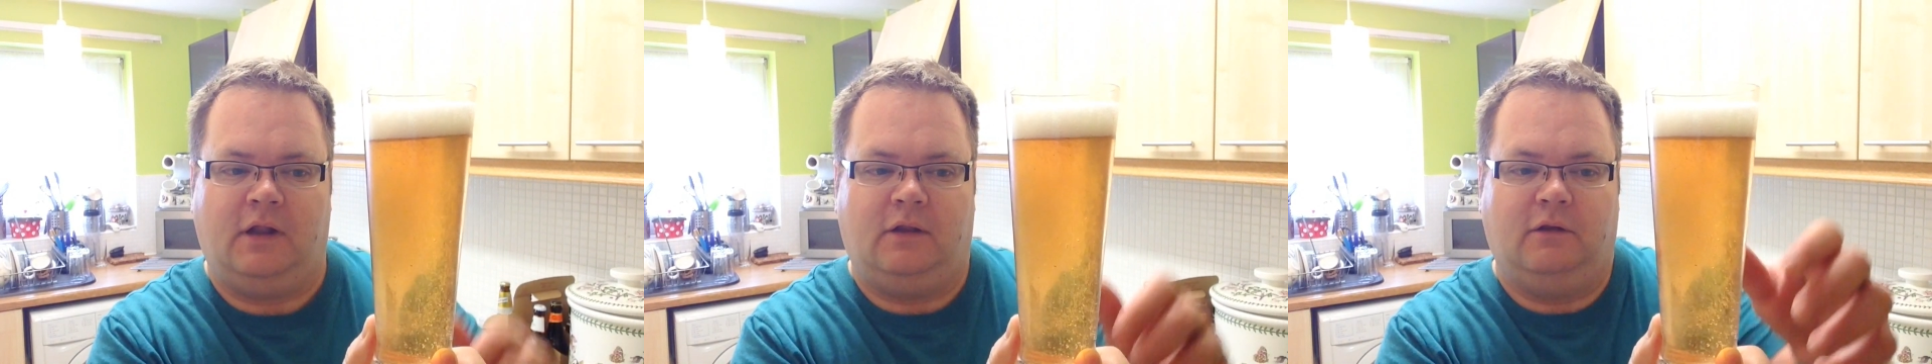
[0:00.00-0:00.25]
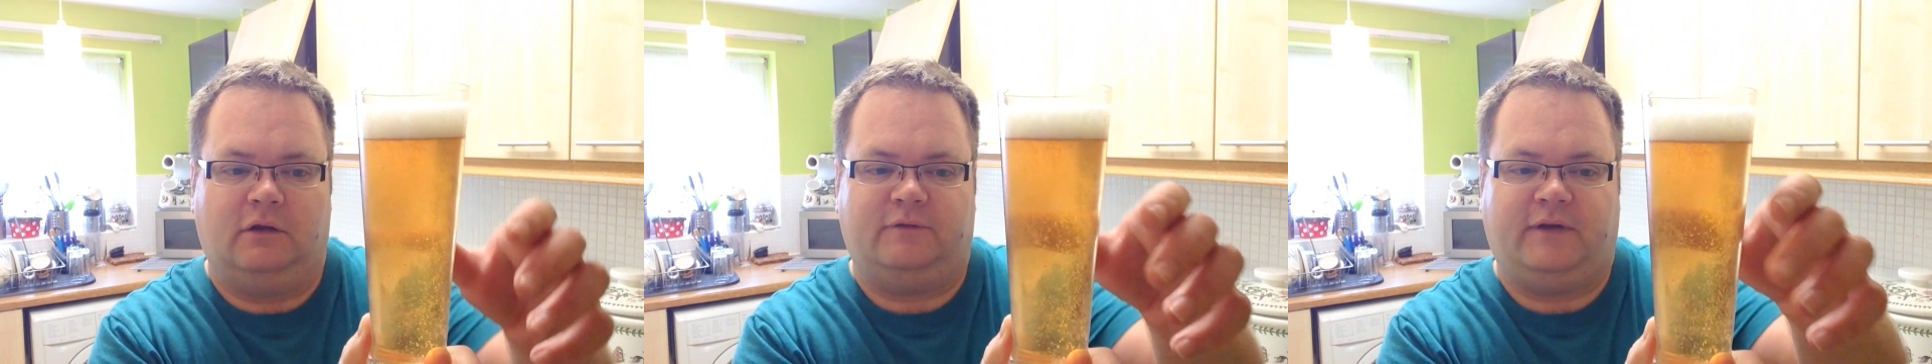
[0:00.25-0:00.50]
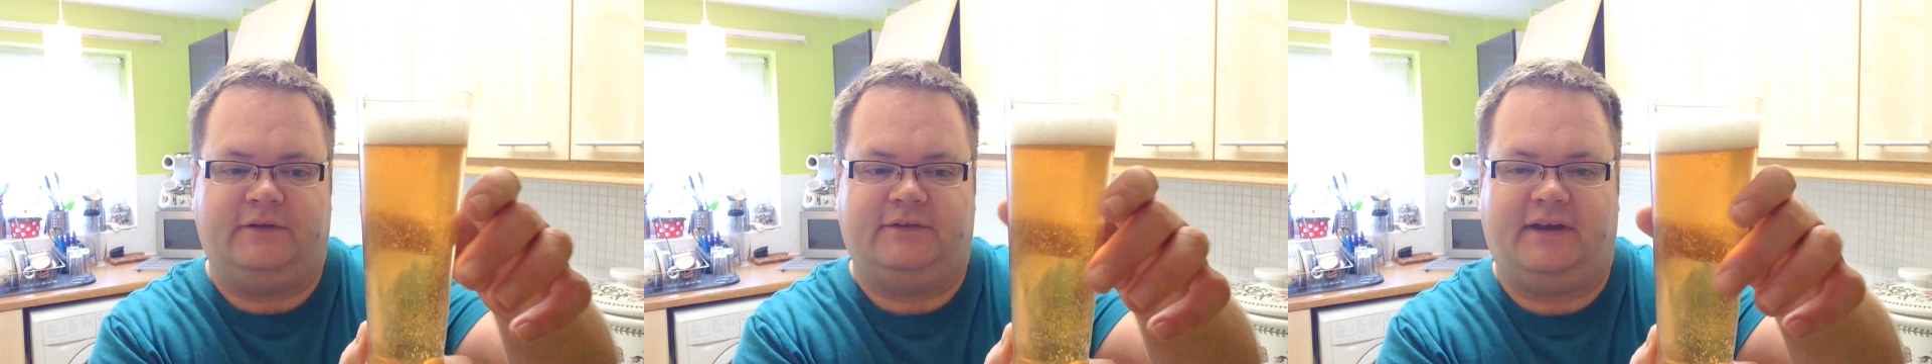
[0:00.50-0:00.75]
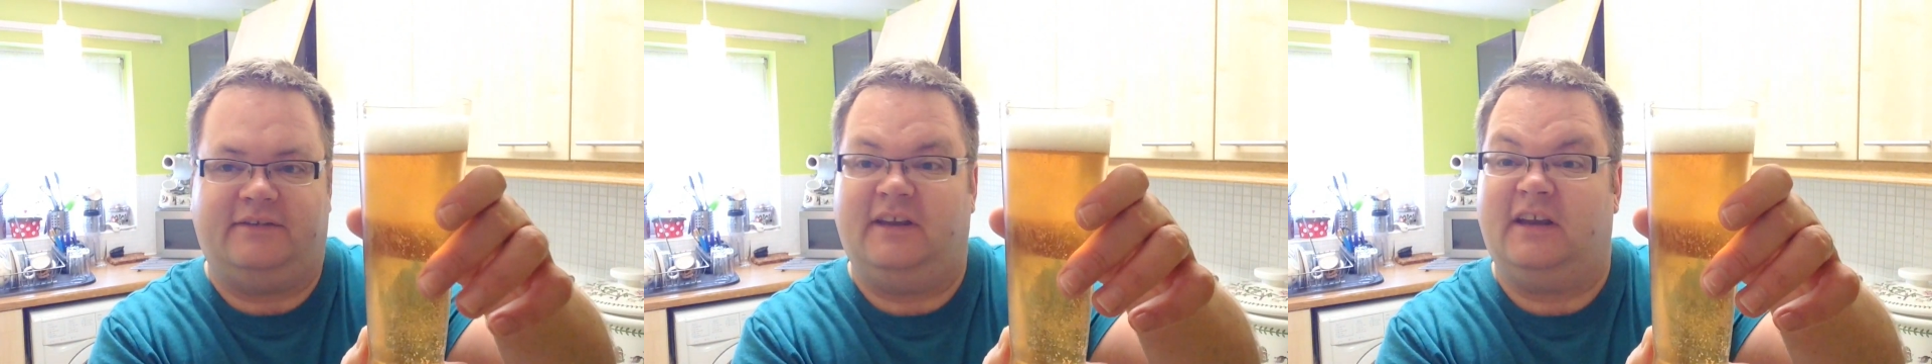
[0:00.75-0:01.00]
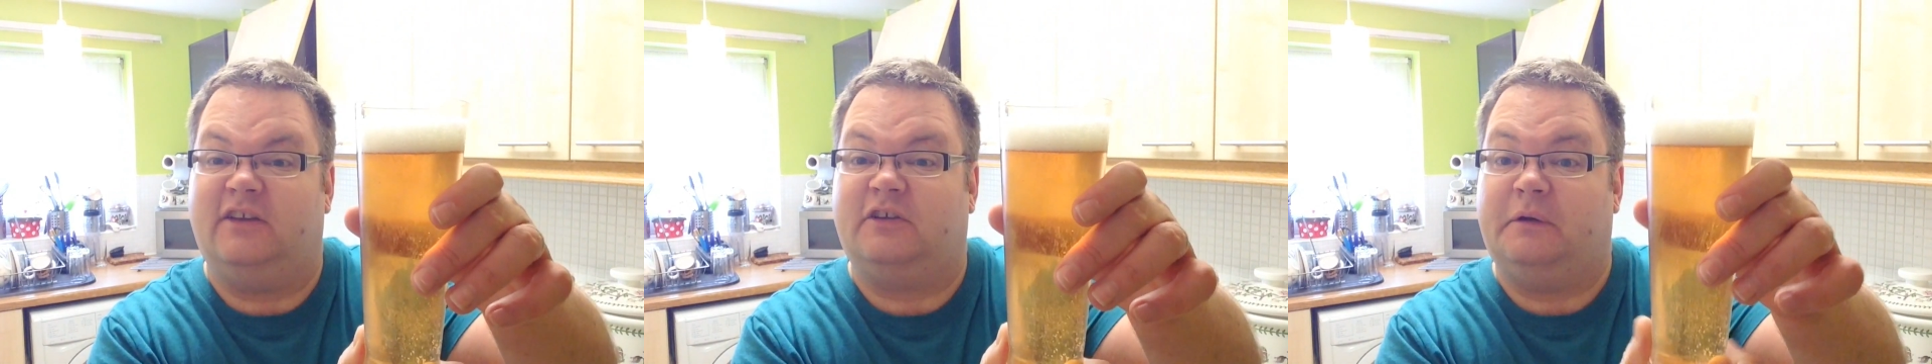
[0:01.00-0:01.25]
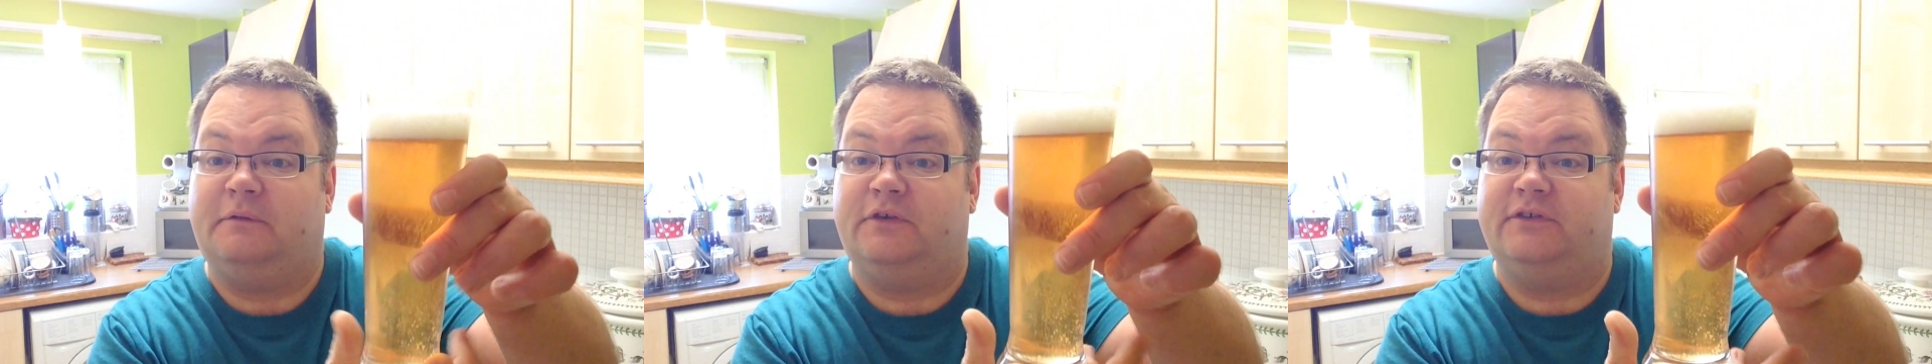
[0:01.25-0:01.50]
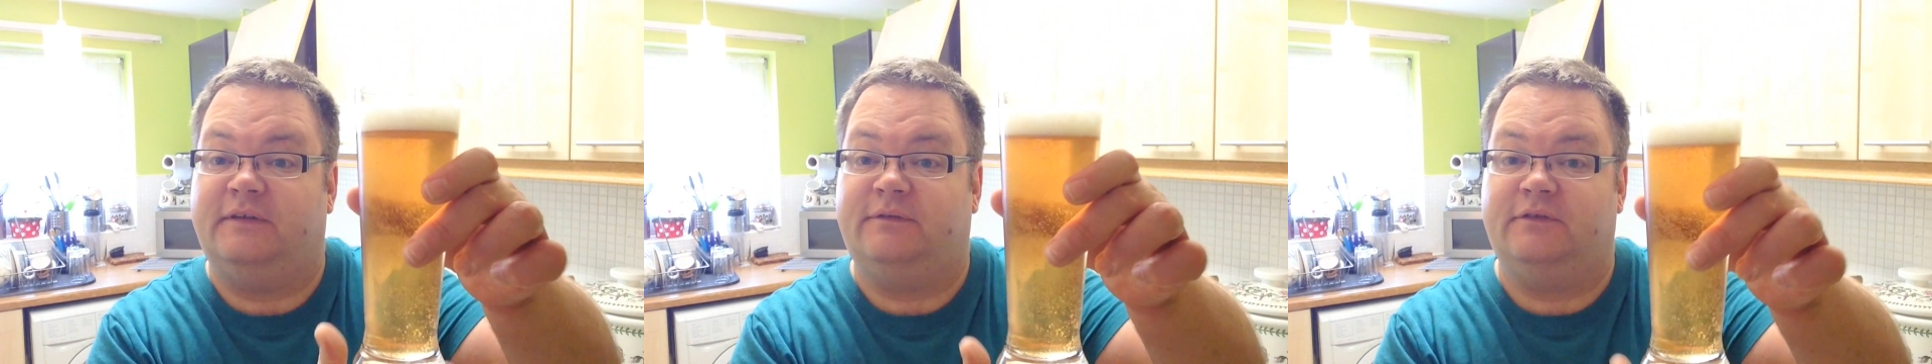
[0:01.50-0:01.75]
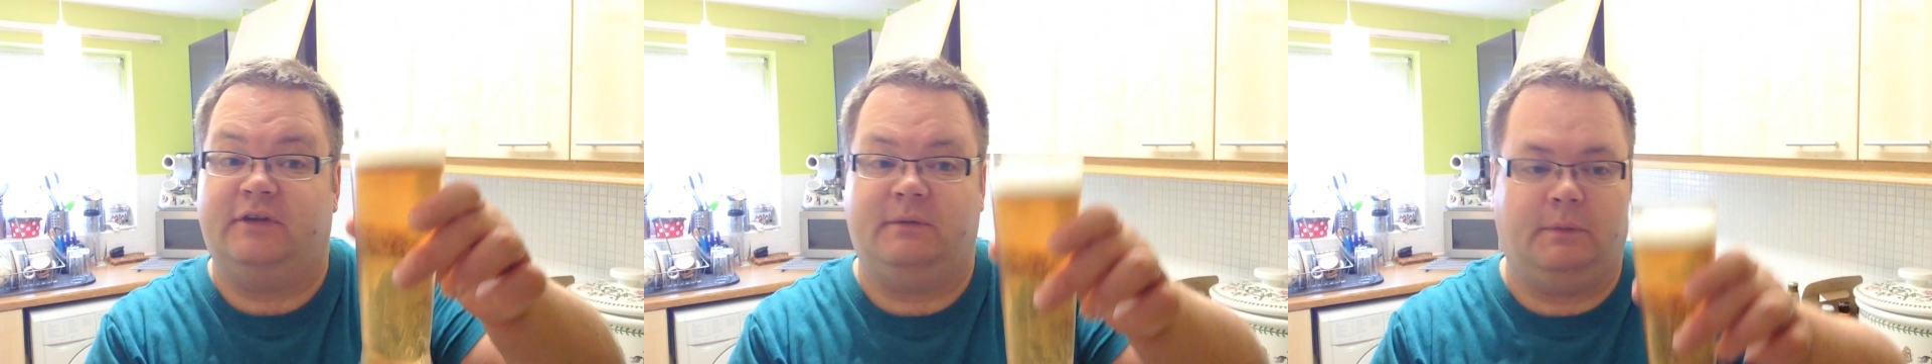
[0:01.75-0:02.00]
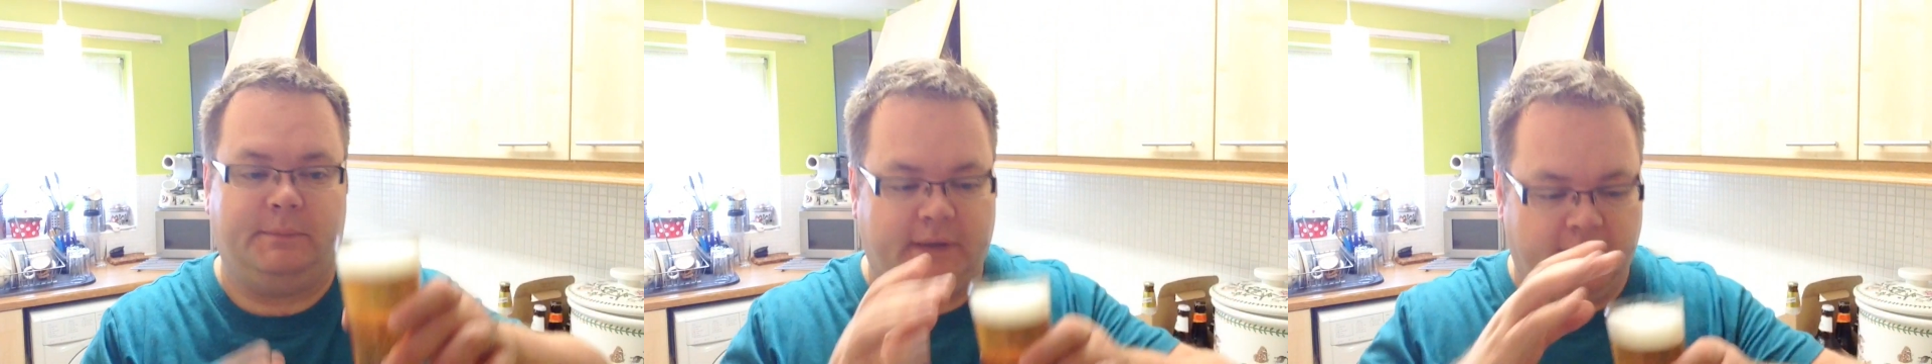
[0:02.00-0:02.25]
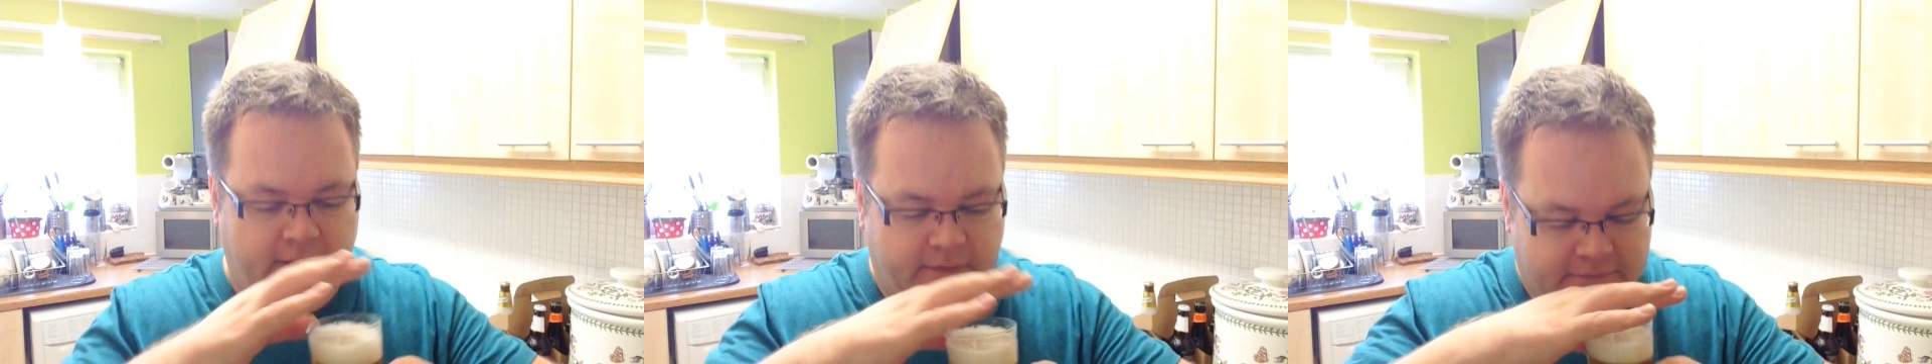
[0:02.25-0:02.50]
Looks fantastic. Go for a sniff and see what we get.